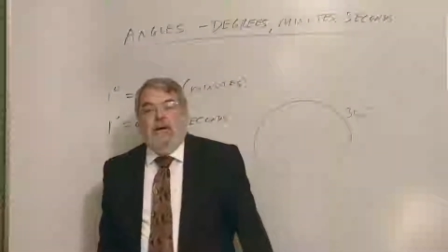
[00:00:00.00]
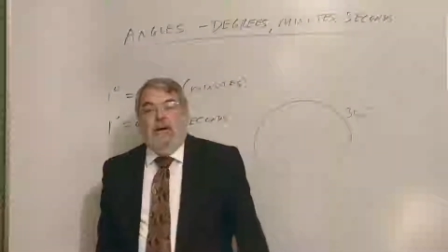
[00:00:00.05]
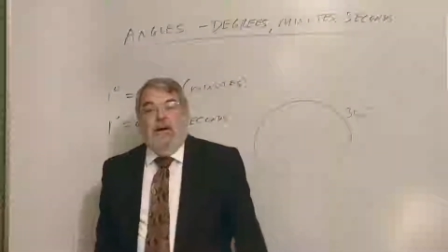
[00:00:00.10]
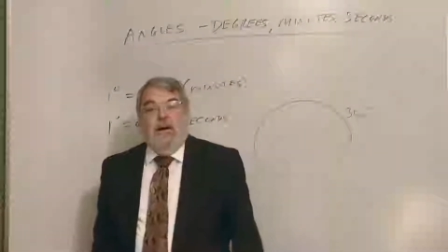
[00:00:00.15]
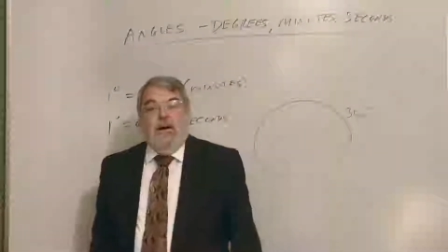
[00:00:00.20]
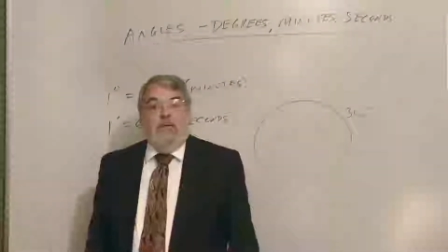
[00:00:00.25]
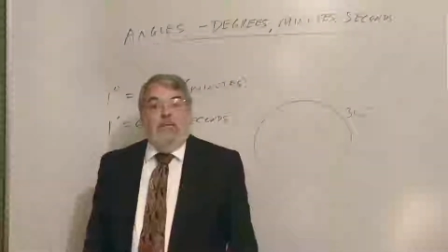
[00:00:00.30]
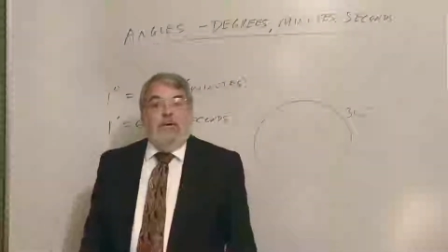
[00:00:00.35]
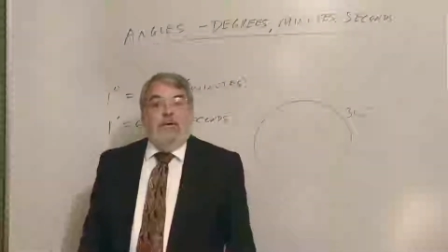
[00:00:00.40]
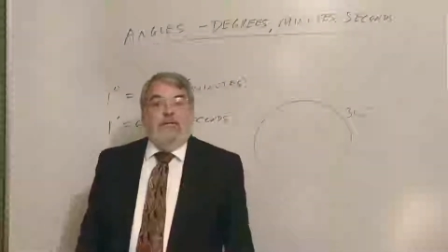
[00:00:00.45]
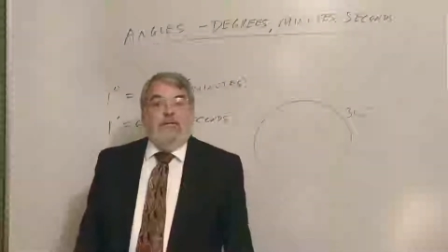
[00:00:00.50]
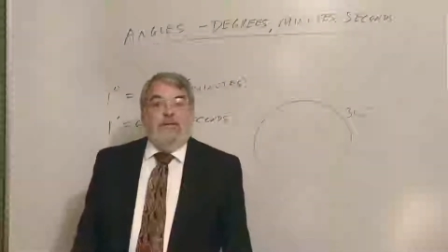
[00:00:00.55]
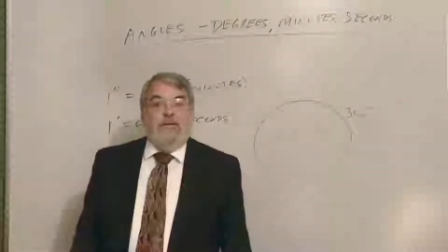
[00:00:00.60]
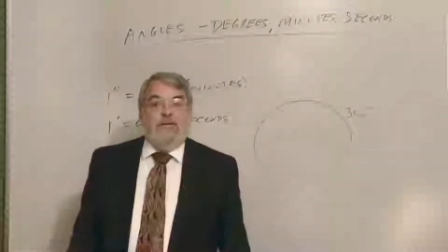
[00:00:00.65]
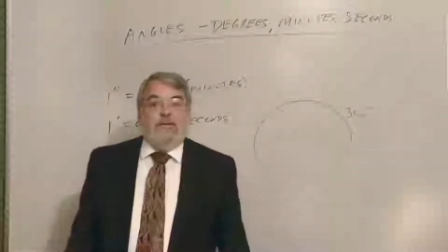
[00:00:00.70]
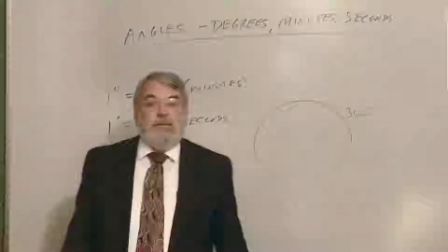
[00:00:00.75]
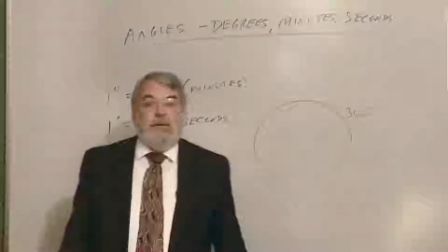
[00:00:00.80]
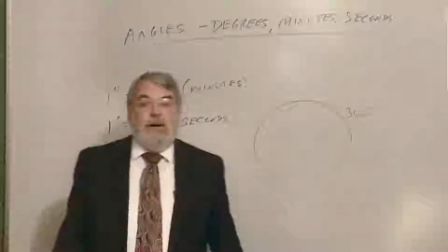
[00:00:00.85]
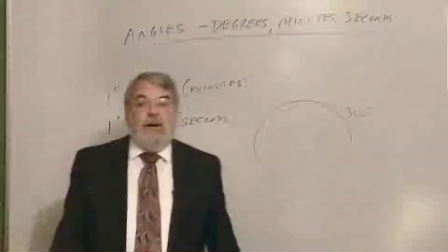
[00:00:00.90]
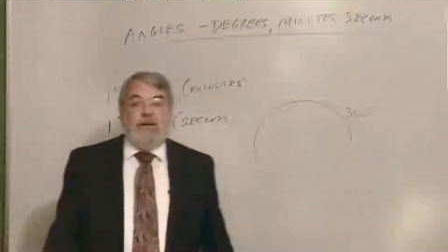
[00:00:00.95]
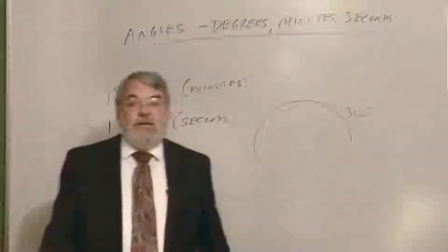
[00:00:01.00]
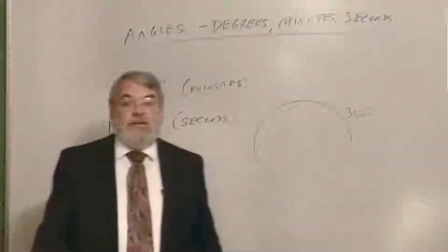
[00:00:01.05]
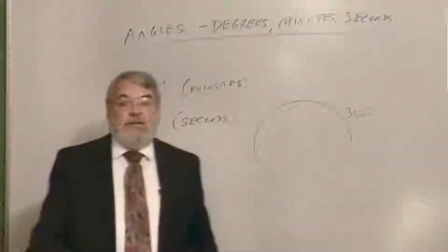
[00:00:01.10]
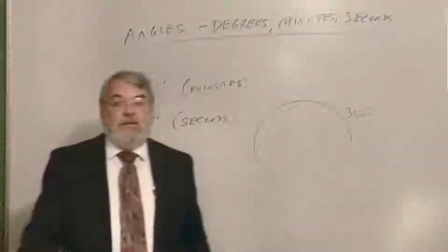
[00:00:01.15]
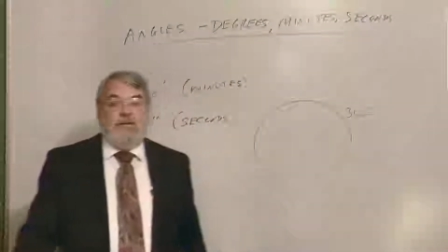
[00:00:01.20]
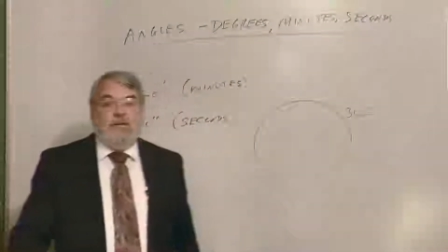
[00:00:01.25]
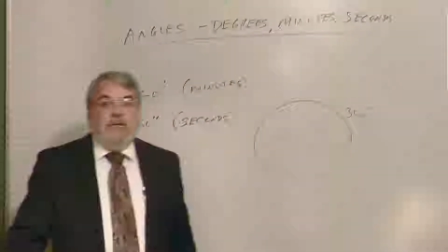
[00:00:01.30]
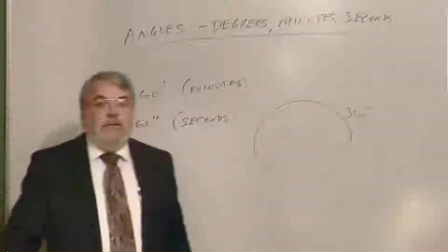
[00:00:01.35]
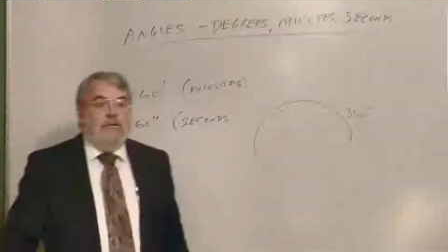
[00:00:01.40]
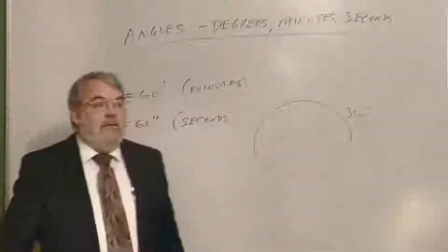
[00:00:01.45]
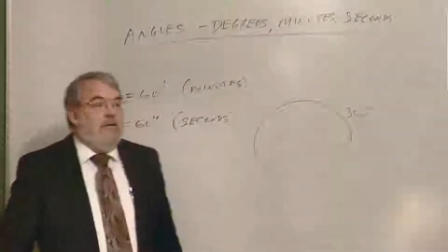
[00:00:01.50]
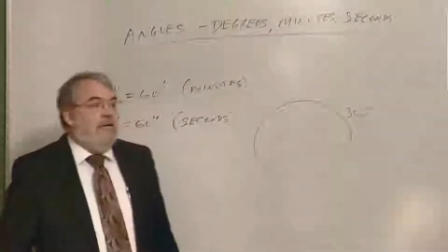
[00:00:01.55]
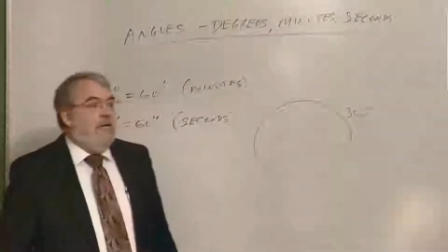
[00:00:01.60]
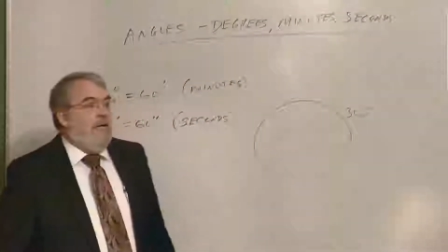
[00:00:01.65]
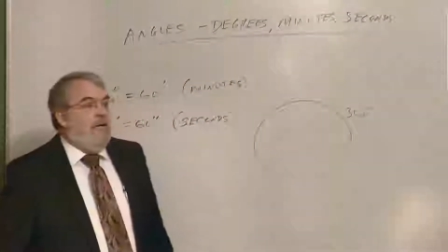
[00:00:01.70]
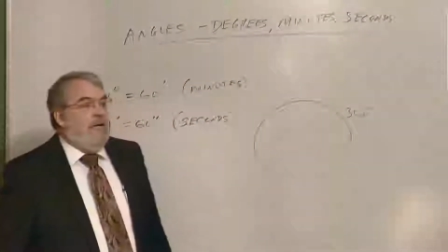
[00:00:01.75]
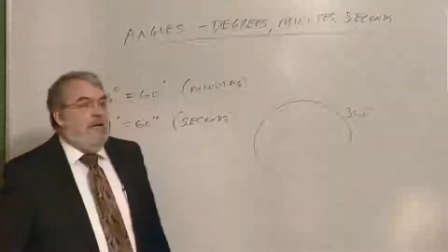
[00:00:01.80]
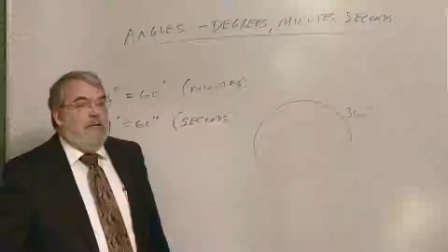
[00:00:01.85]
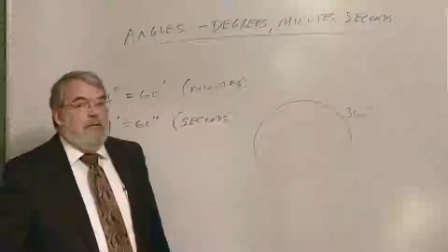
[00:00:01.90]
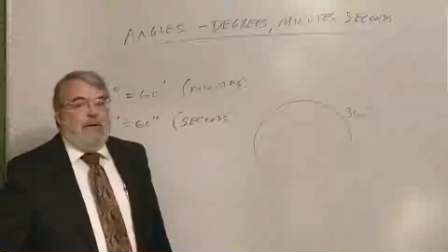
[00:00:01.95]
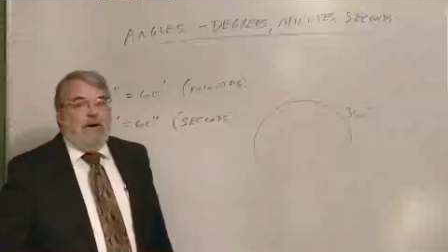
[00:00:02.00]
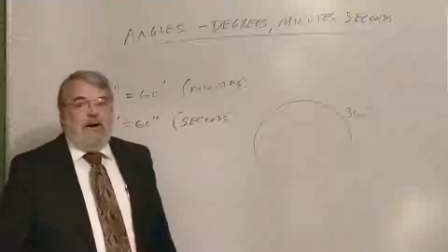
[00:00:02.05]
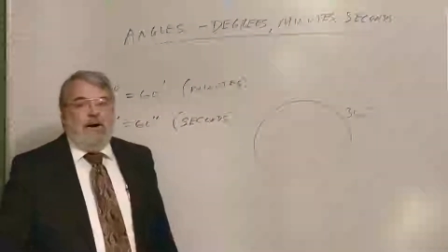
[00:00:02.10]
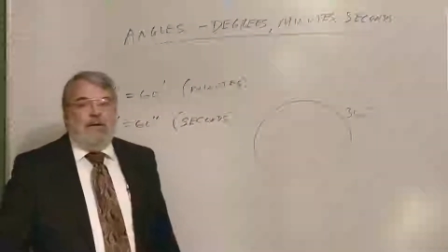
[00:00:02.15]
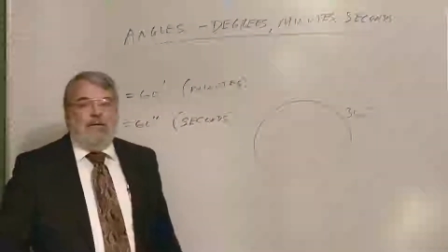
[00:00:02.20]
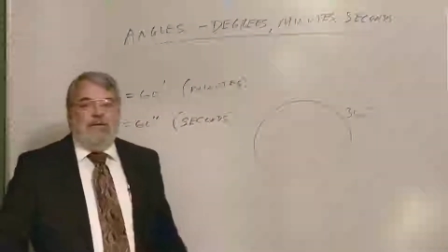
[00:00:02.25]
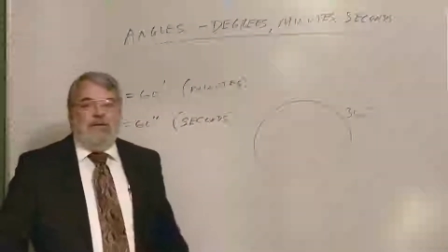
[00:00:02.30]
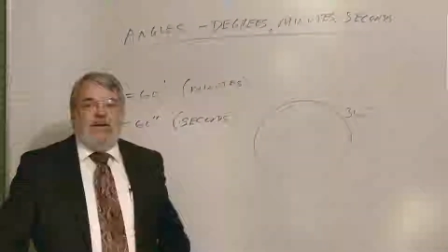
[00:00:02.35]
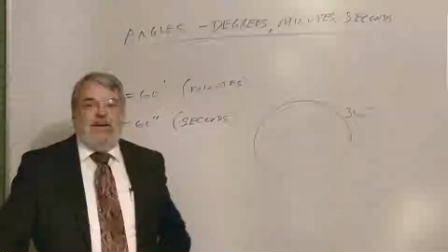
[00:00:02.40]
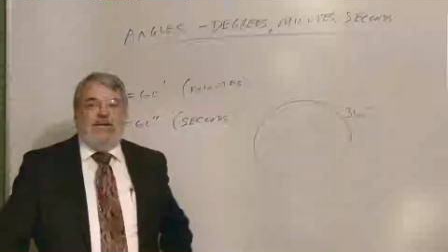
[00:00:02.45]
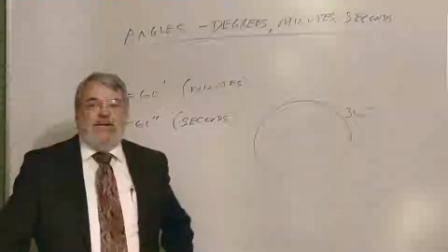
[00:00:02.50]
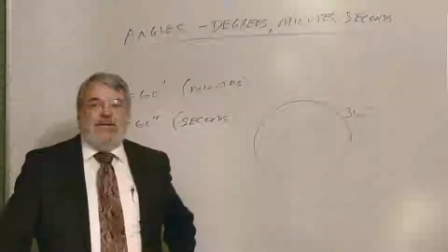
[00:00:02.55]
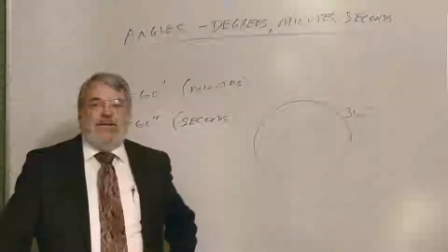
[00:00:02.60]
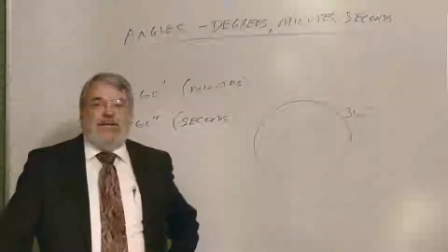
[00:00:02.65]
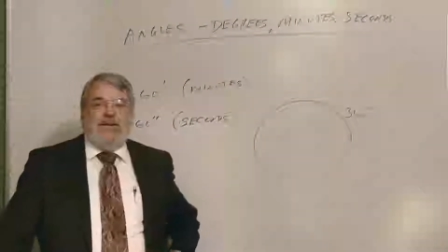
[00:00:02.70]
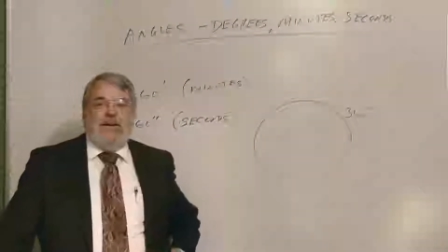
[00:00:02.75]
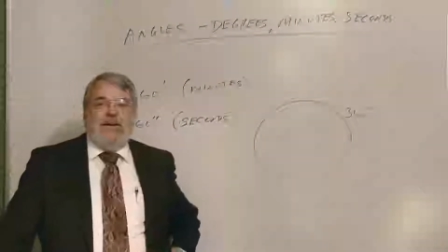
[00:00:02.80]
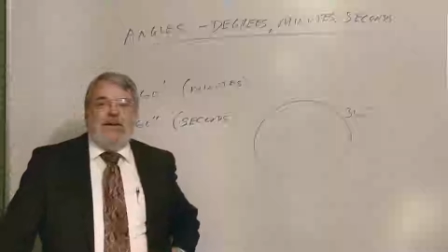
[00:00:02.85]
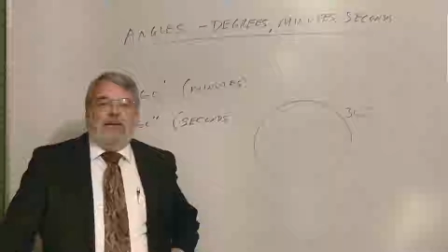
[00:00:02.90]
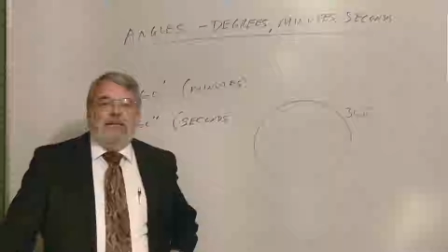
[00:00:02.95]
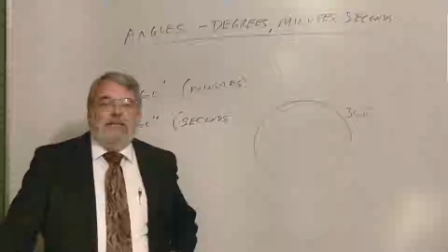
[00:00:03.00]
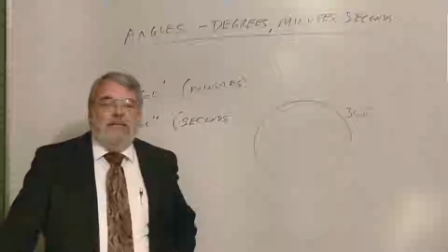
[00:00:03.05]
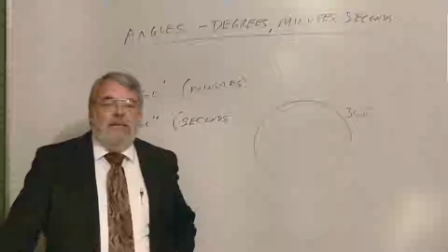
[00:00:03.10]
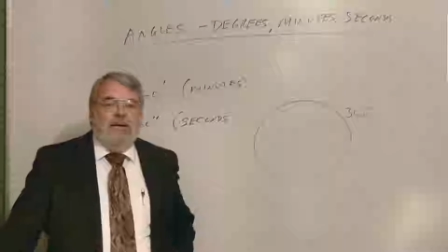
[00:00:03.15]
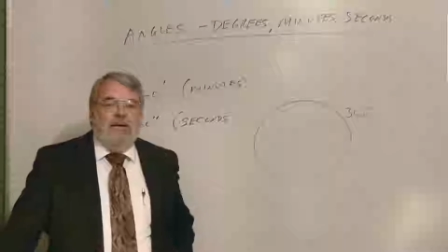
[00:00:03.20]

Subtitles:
and I won first place. Oh wow, was that exciting.